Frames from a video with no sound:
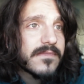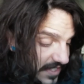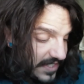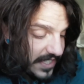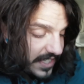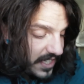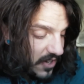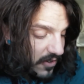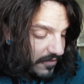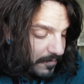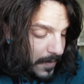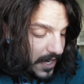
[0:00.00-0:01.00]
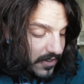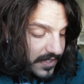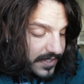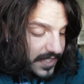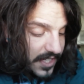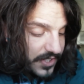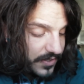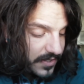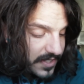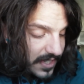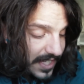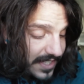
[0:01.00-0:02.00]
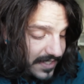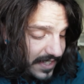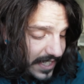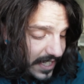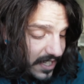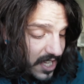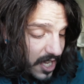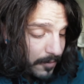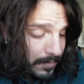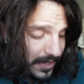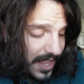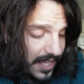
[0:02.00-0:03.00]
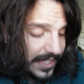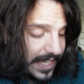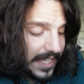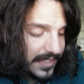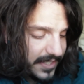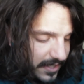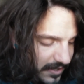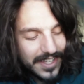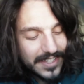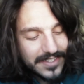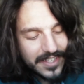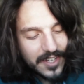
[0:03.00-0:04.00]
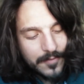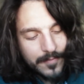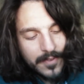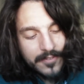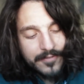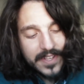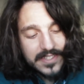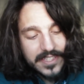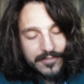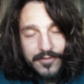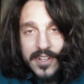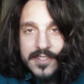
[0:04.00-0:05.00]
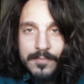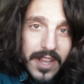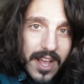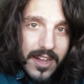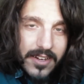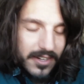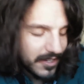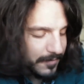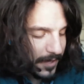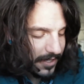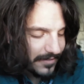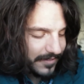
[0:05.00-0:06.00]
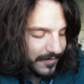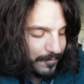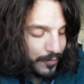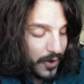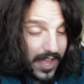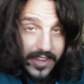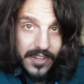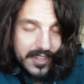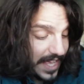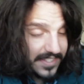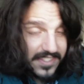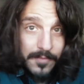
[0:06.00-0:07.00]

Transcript: CEO of Bear Essentials, Leslie Bloggett, it's like a fancy French blog about bread, has